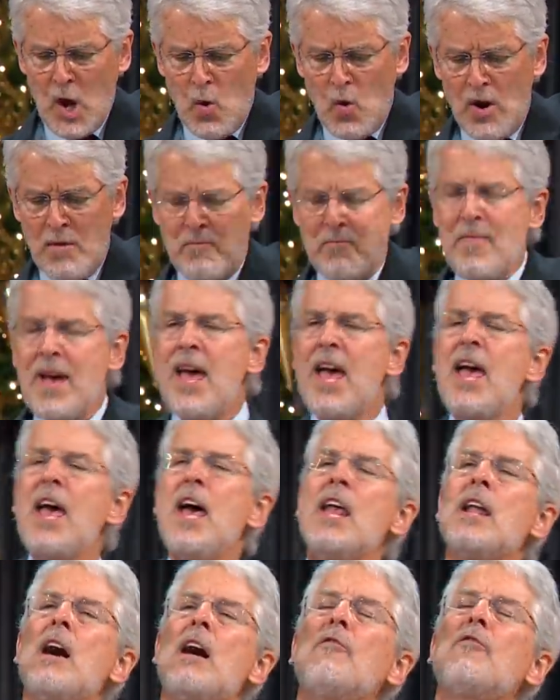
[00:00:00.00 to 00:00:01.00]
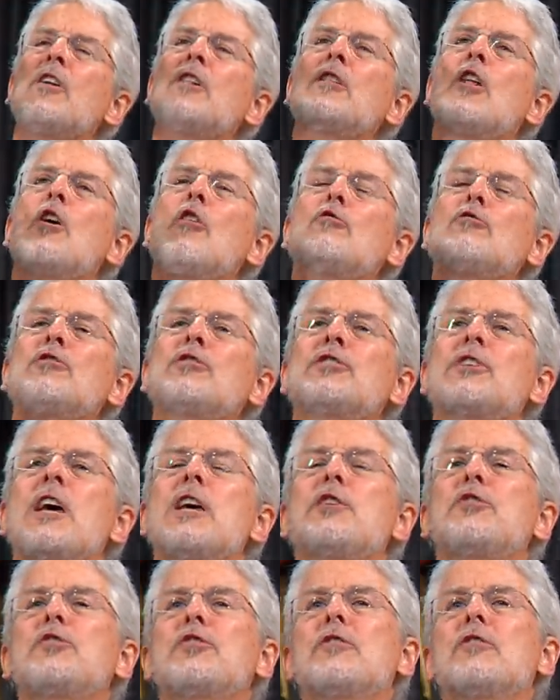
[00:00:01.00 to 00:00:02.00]
When men of a low
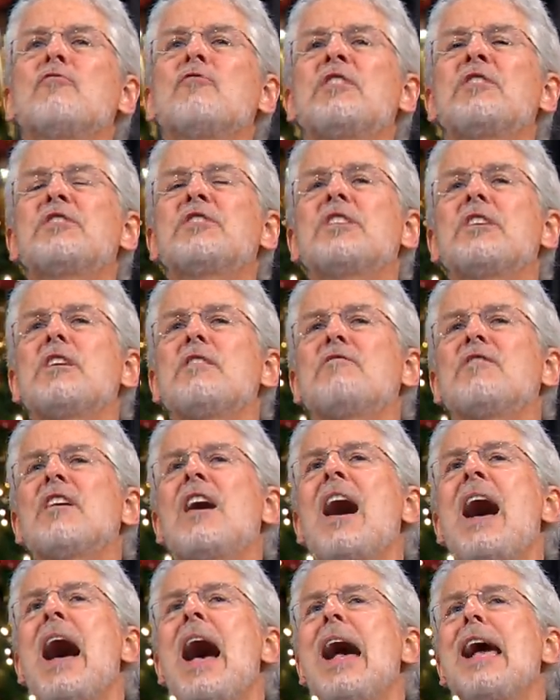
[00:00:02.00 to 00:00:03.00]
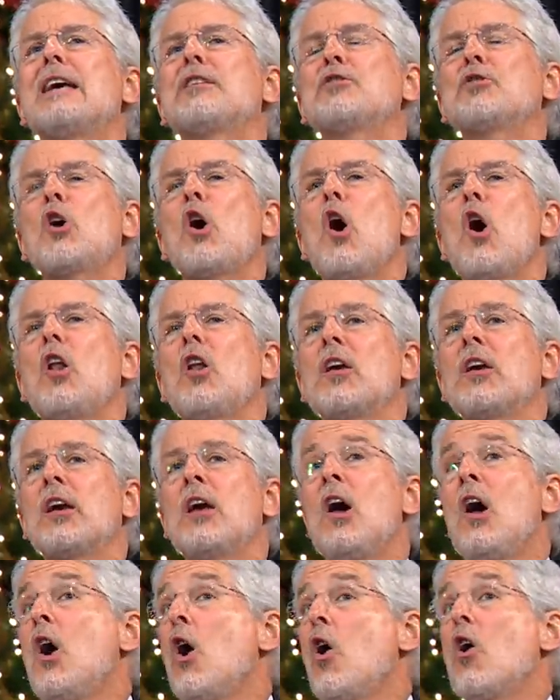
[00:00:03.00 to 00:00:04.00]
station receive the highest calling,
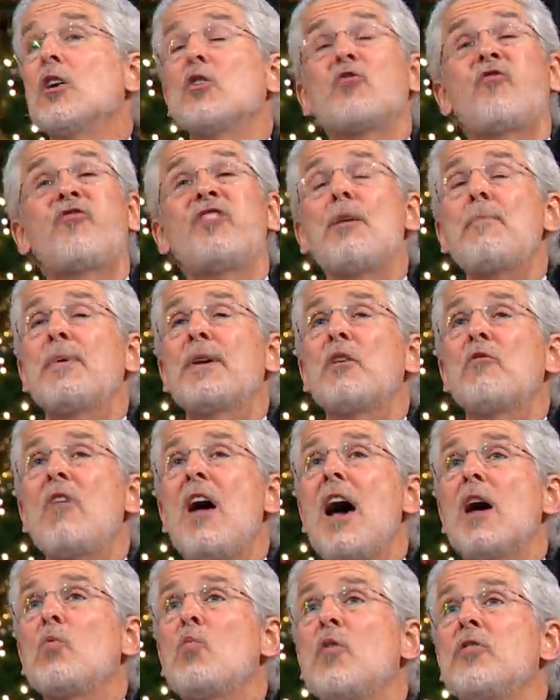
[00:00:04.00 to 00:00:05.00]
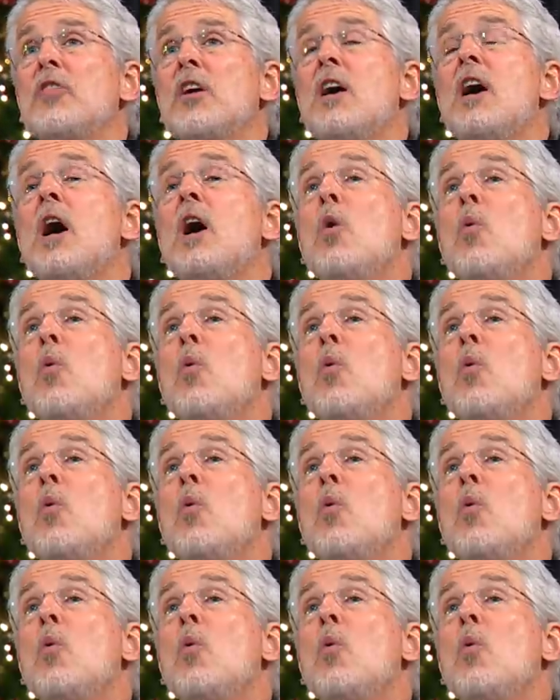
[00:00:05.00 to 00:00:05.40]
or flip it around, when the